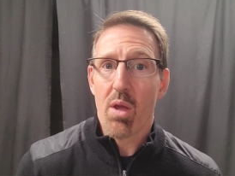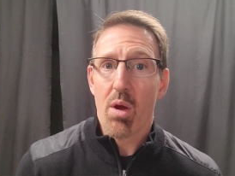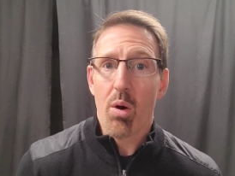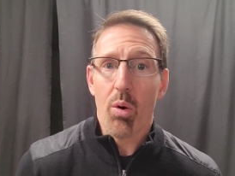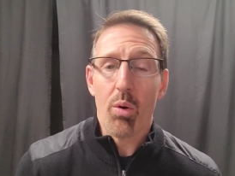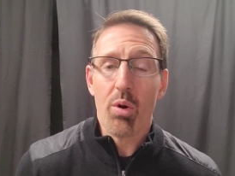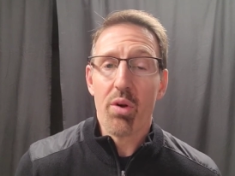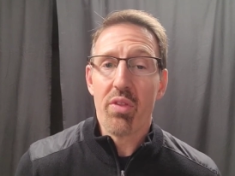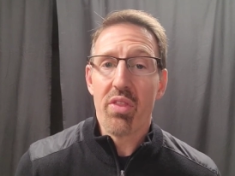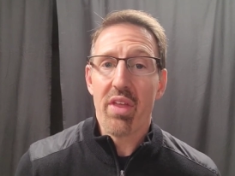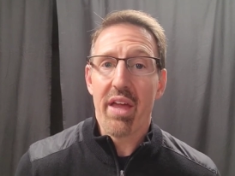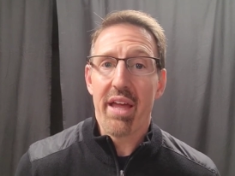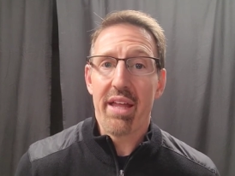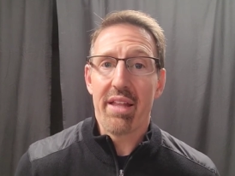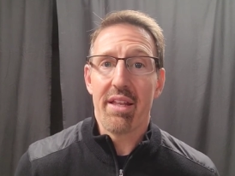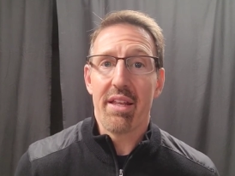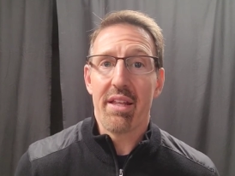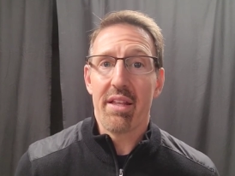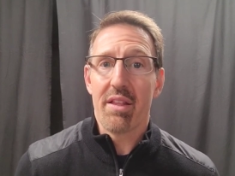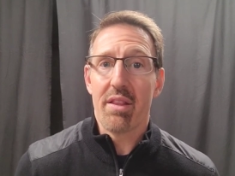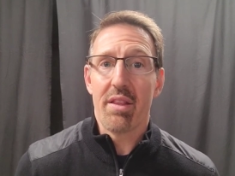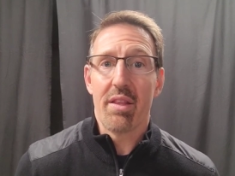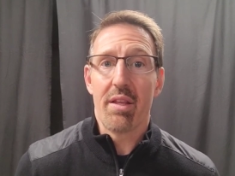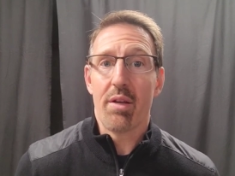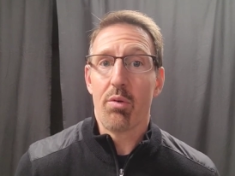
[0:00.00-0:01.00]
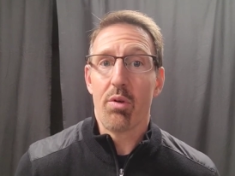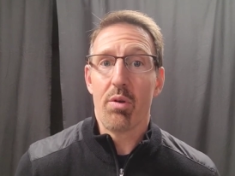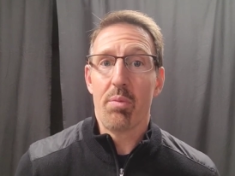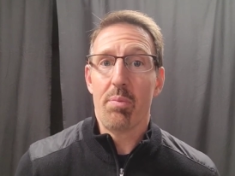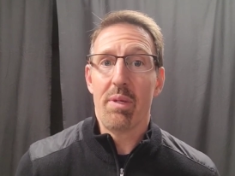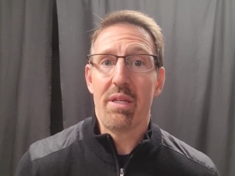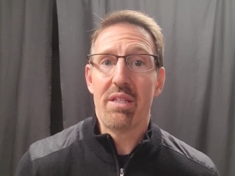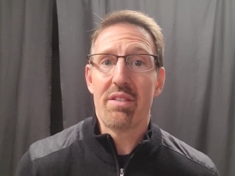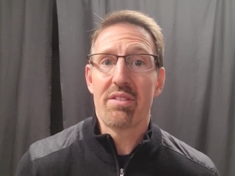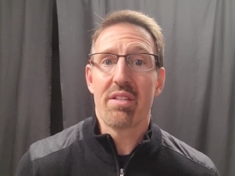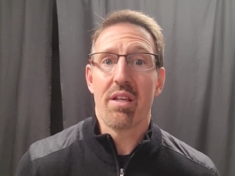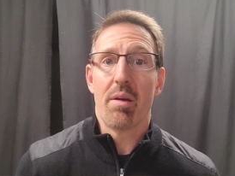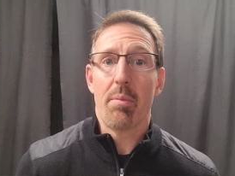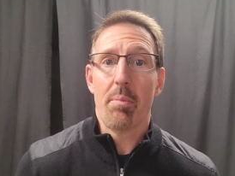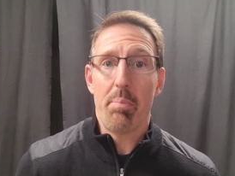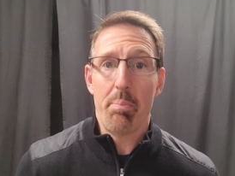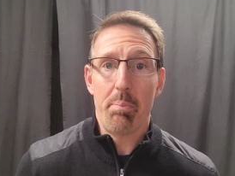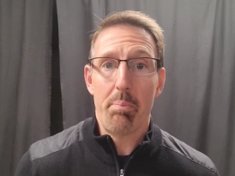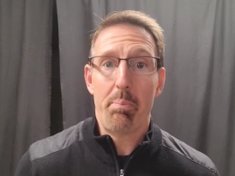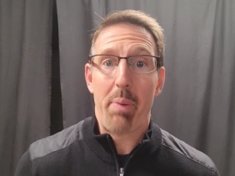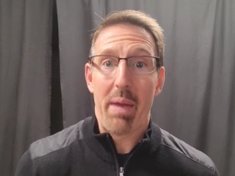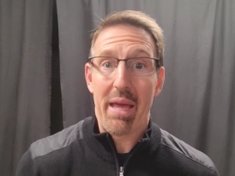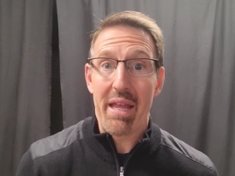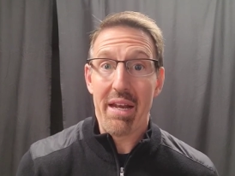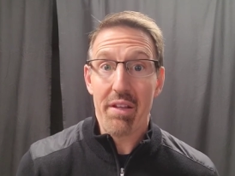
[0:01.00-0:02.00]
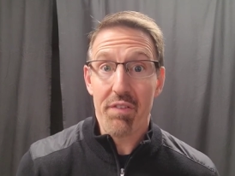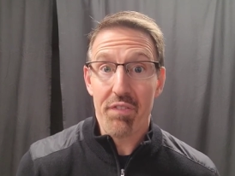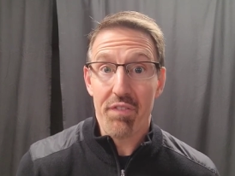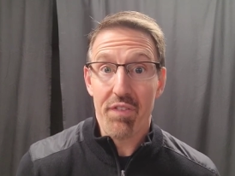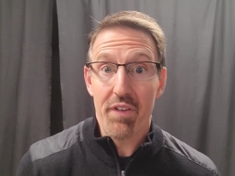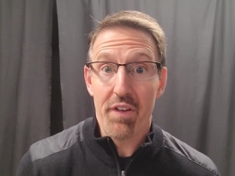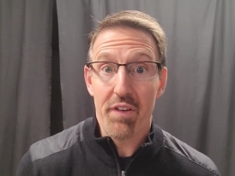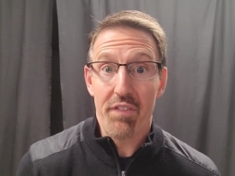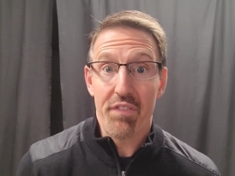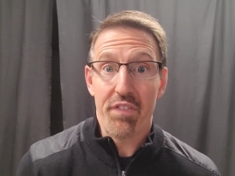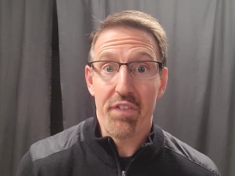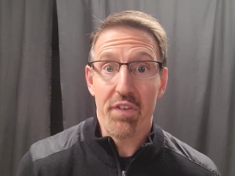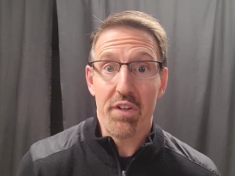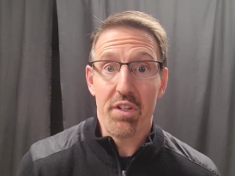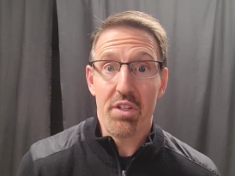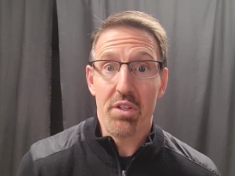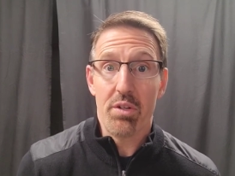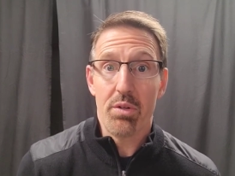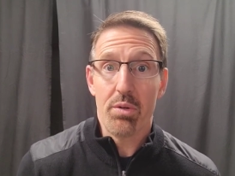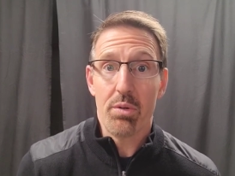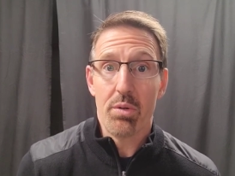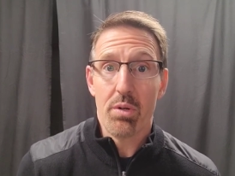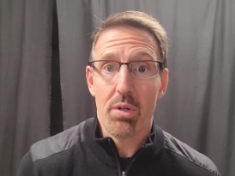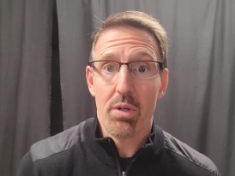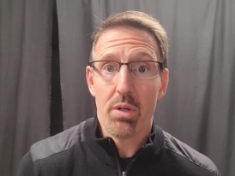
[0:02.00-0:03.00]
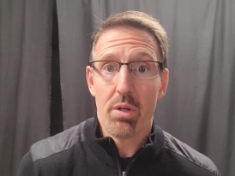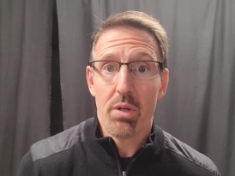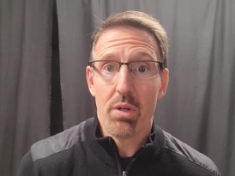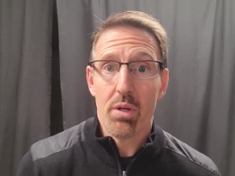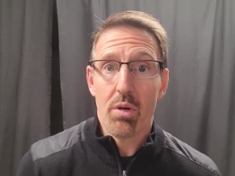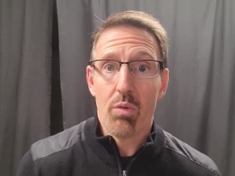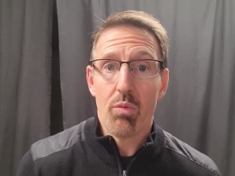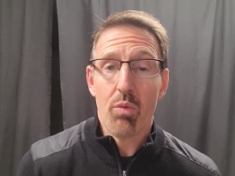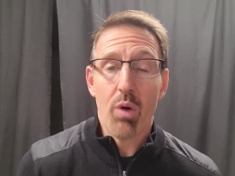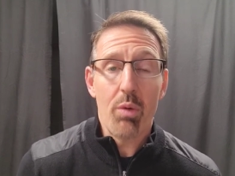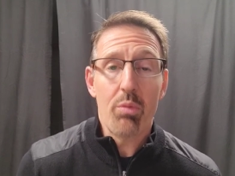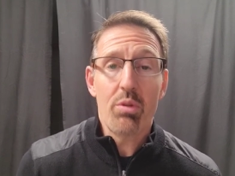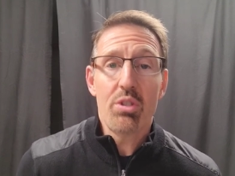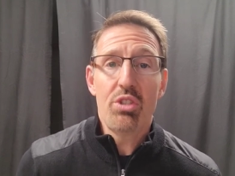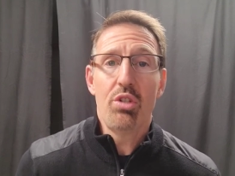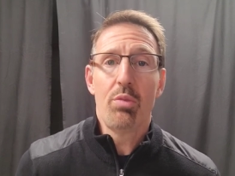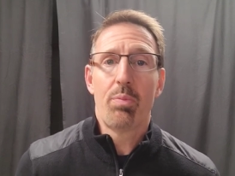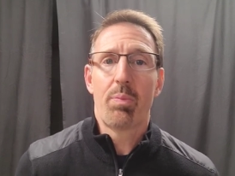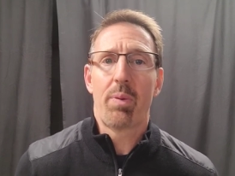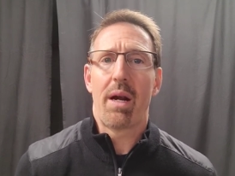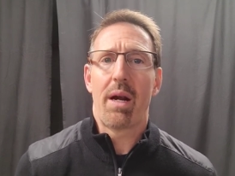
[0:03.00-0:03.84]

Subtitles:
or that there would be some benefit for you, what would you